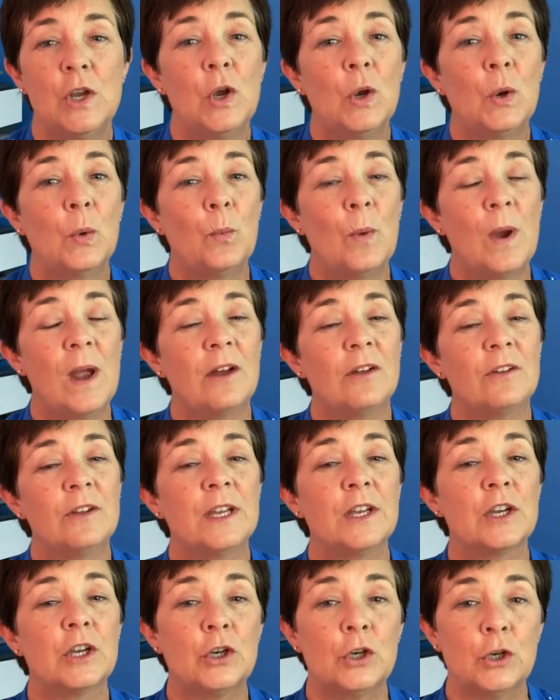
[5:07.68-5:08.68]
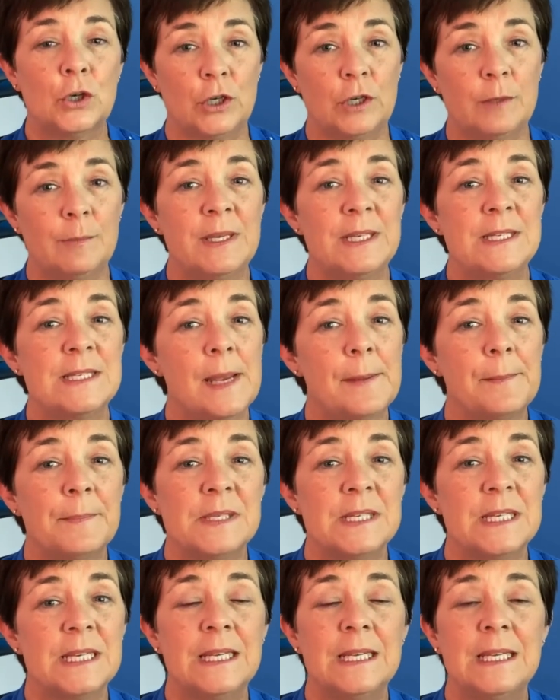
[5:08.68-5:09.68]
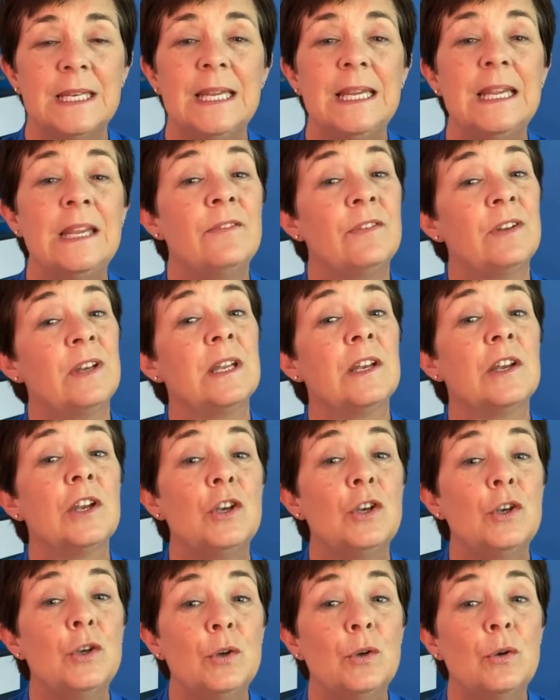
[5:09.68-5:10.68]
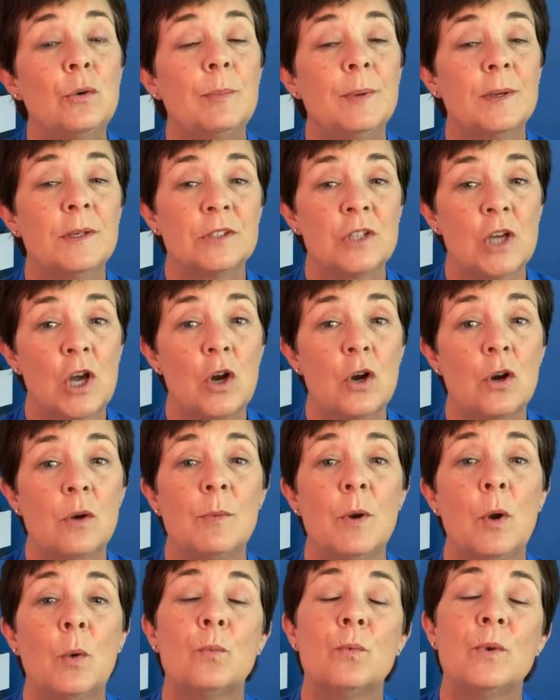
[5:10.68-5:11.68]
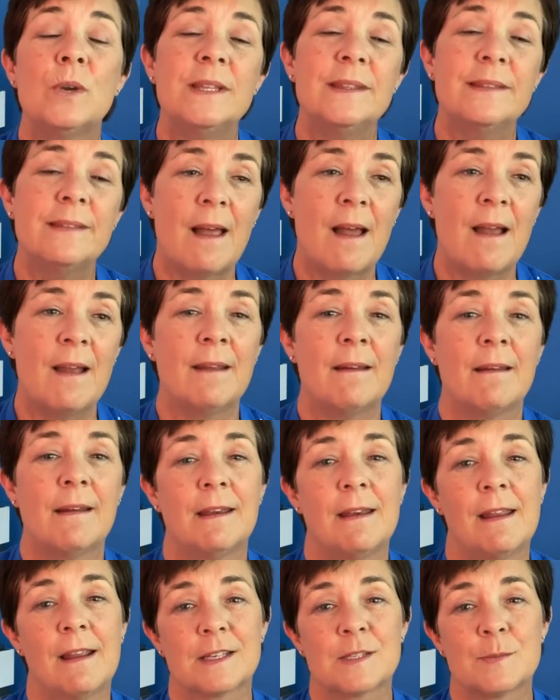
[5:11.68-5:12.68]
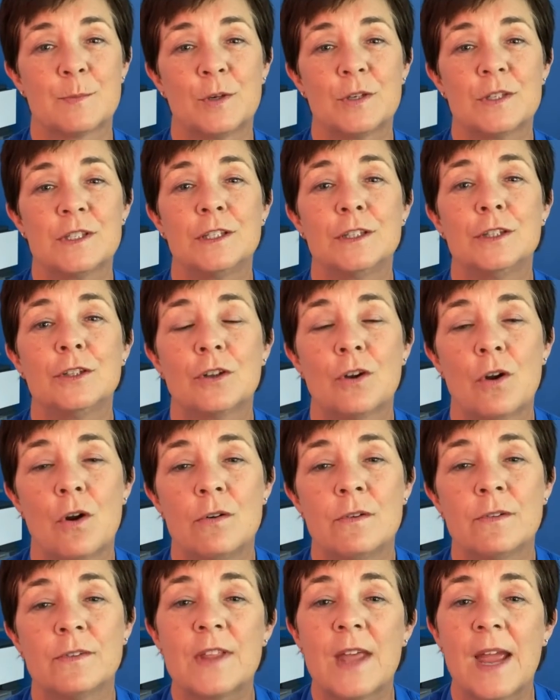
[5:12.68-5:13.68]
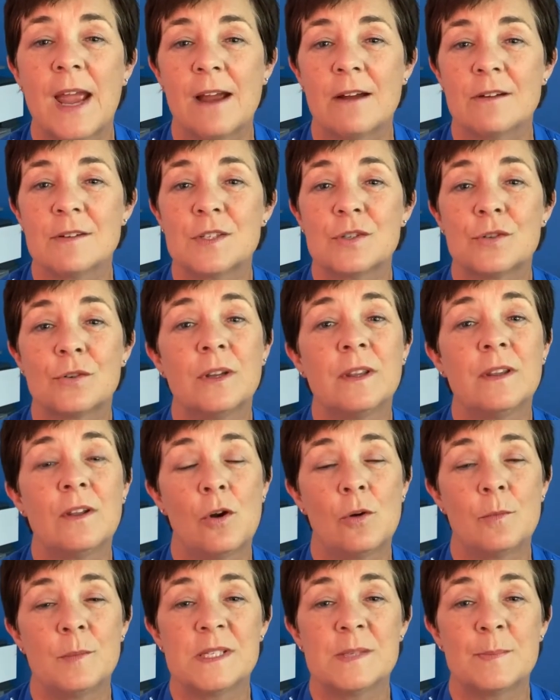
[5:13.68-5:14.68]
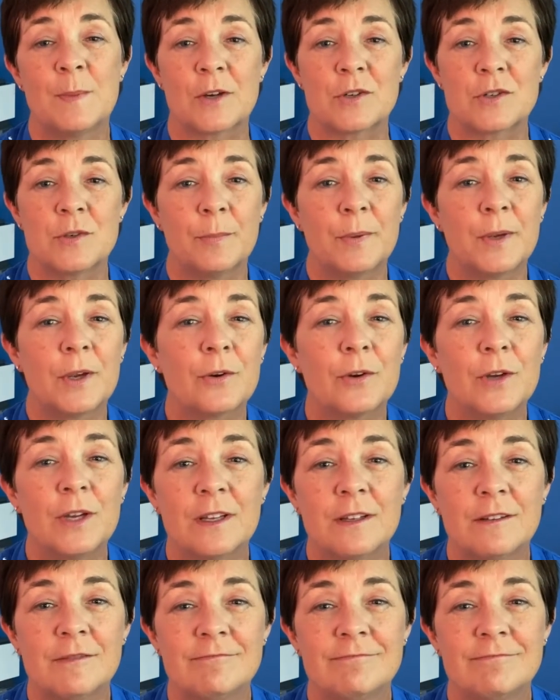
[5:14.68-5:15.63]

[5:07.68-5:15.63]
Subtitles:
While it could be tempting, even in a new built home, rely on an expert to look over the house during the home inspection period.